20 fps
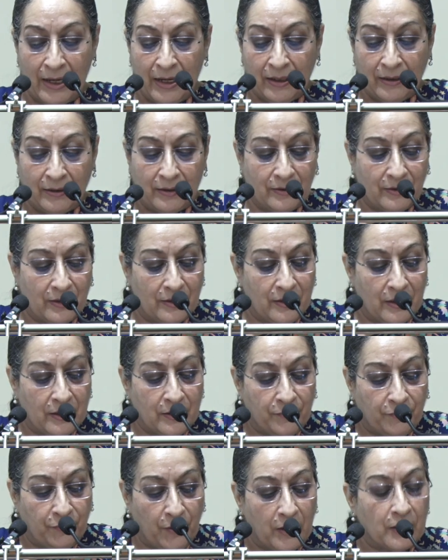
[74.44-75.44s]
This is his
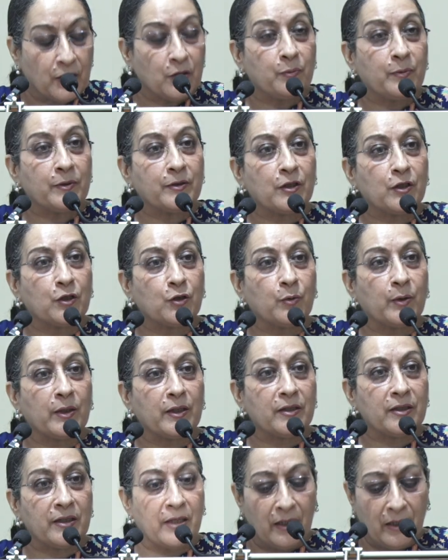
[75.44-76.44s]
first visit to
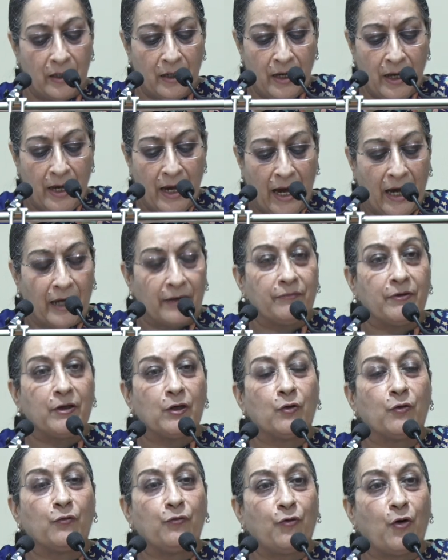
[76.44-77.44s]
India, and we
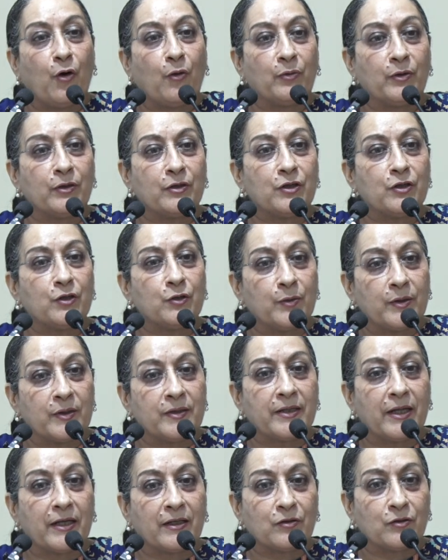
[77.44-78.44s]
look forward to
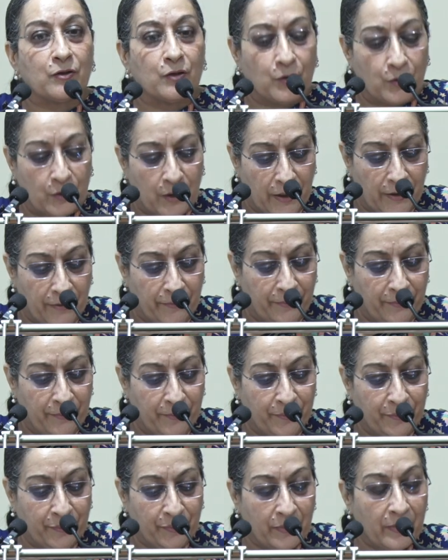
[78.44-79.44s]
his lecture today.
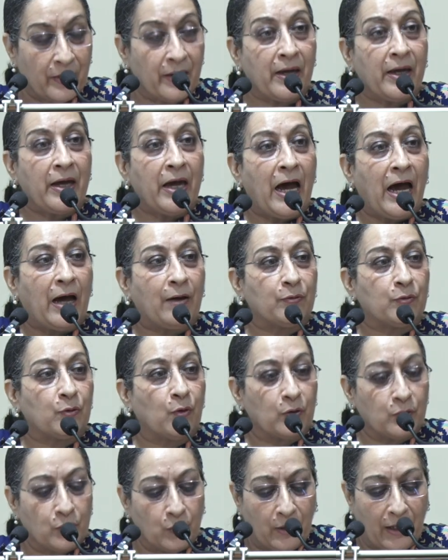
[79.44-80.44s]
I would
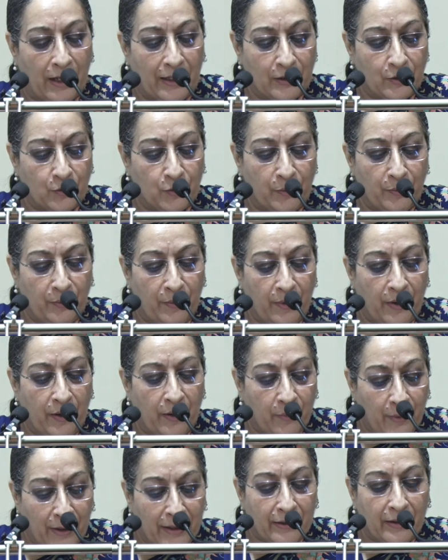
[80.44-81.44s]
also like to
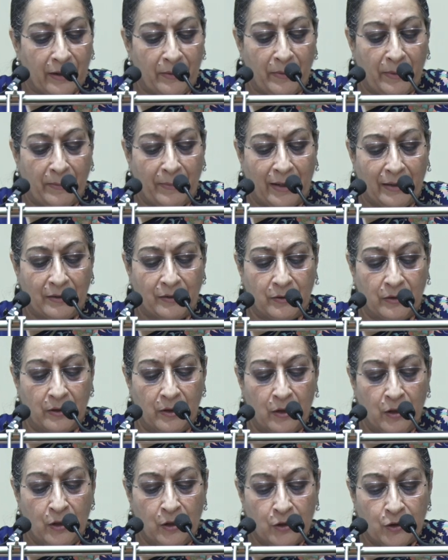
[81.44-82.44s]
welcome Ambassador
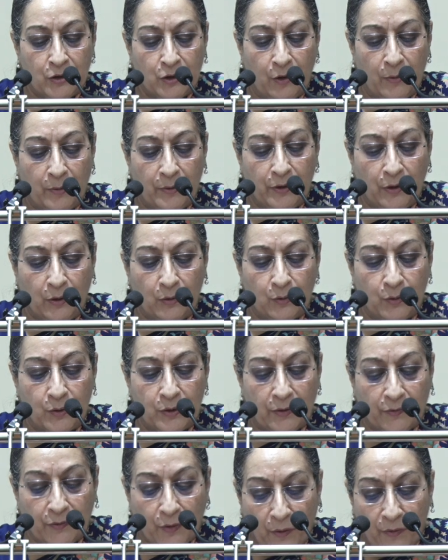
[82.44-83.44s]
Slobodan
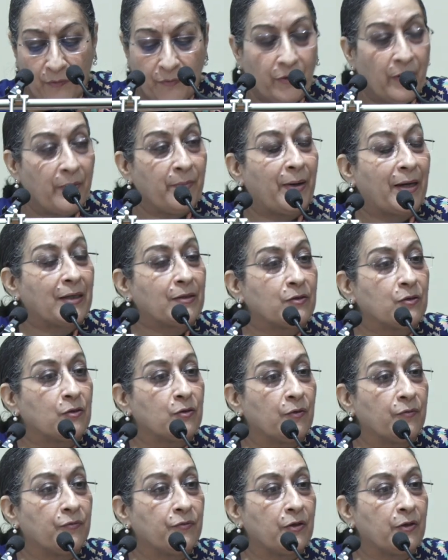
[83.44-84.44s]
Uzanov, Ambassador
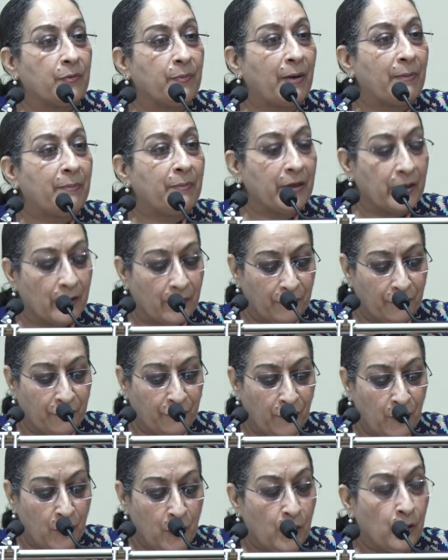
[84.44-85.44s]
of the Republic of
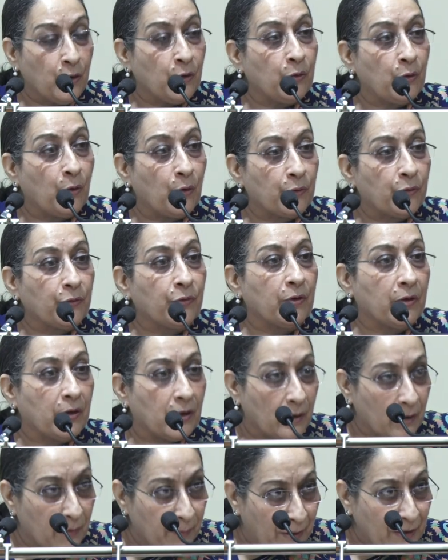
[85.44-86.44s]
North
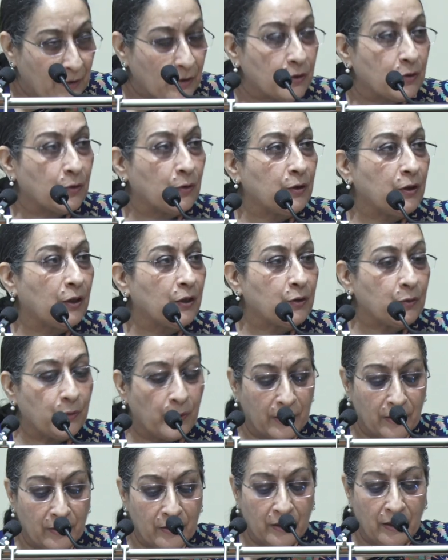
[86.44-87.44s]
Macedonia to
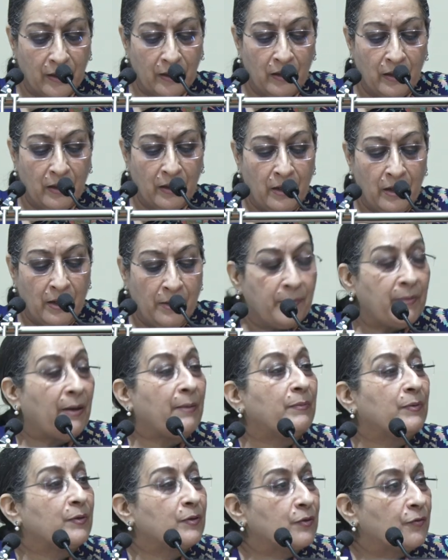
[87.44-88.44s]
India,
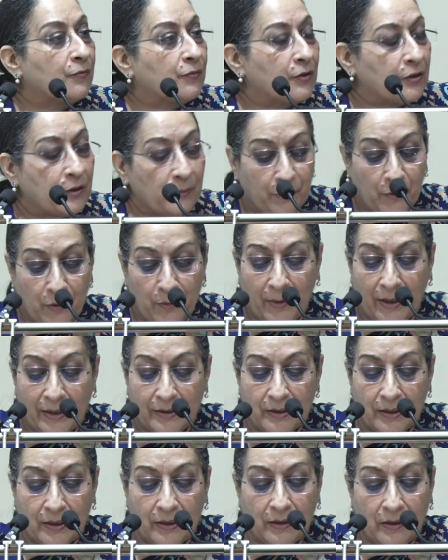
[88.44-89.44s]
members of the
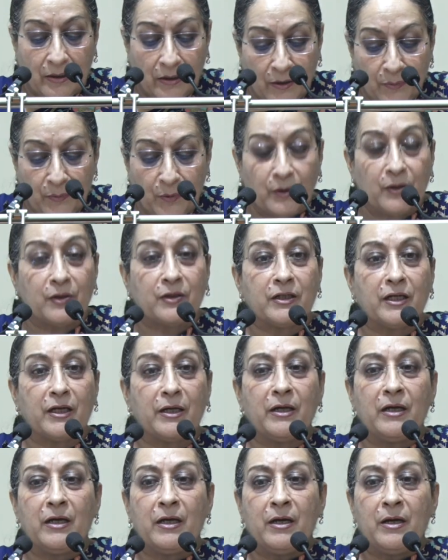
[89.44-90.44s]
diplomatic
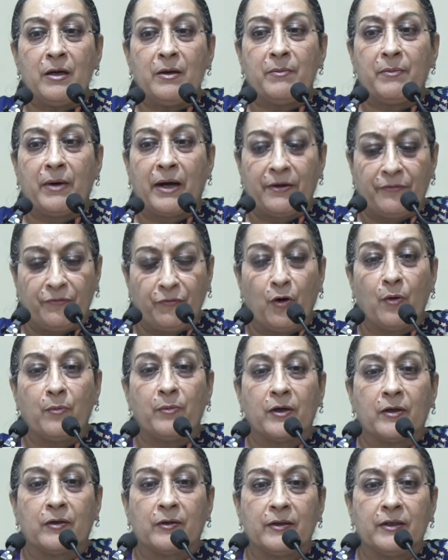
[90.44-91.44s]
community, my
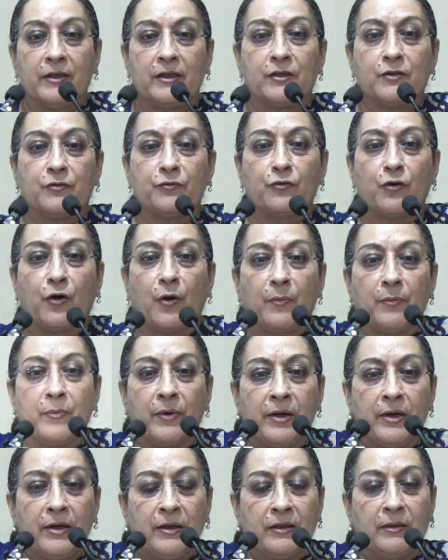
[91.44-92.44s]
former colleagues from
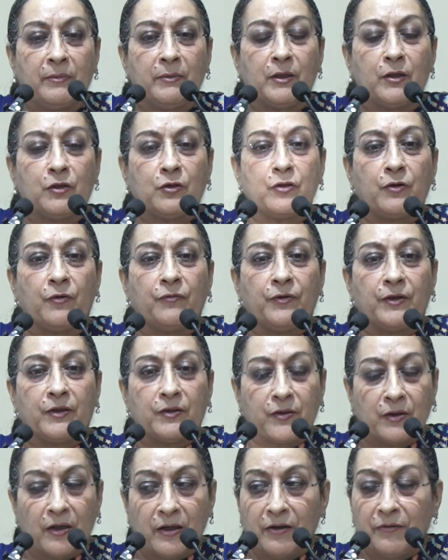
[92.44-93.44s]
the Ministry of
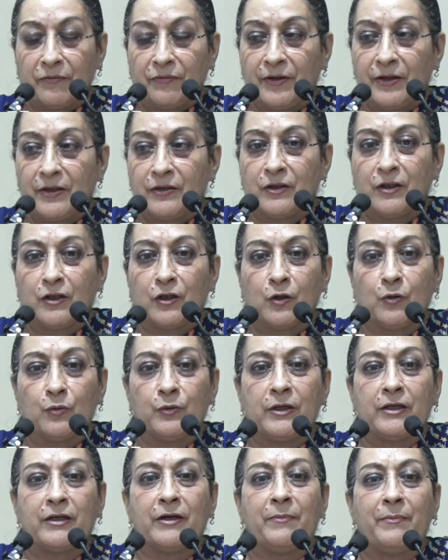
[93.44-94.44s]
External Affairs,
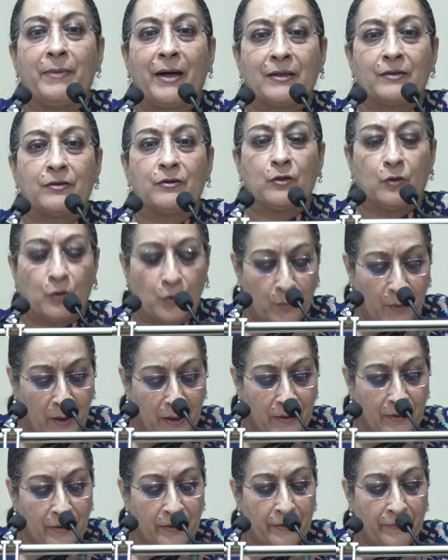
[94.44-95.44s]
including Ambassador
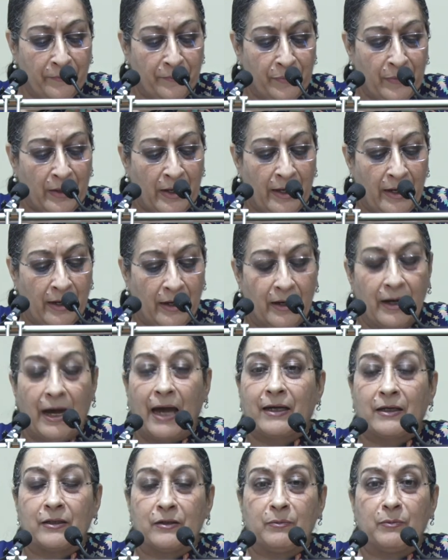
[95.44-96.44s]
Kumar,
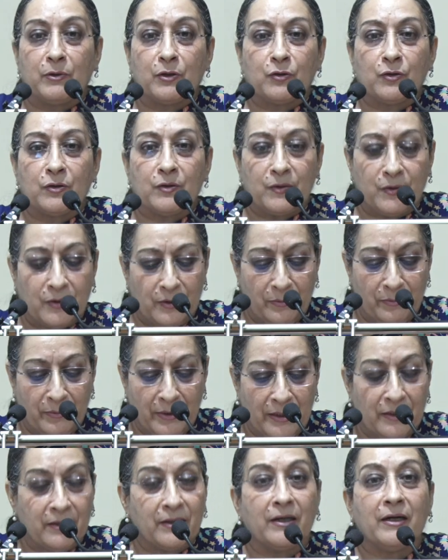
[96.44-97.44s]
academicians,
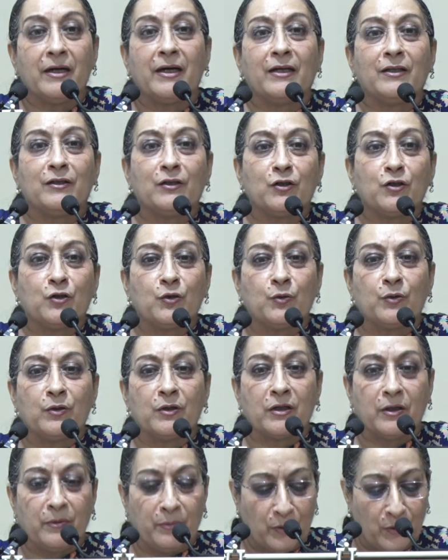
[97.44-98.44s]
media, and the student
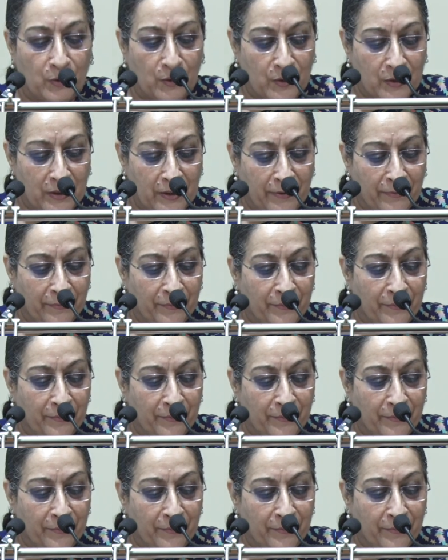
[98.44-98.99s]
community.